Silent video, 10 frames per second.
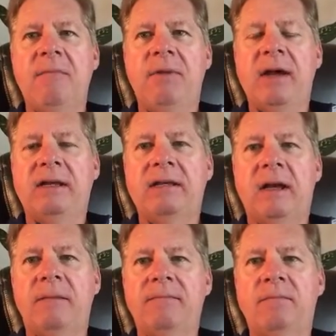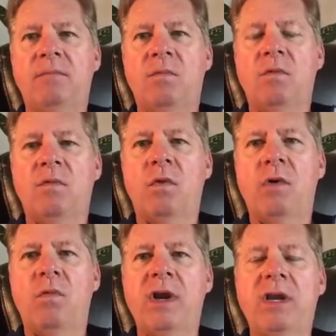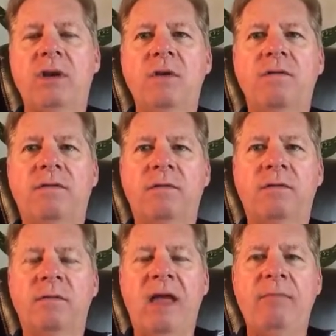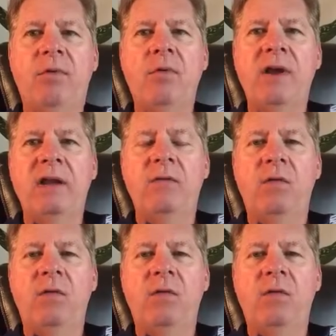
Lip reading: But what do you do from that point?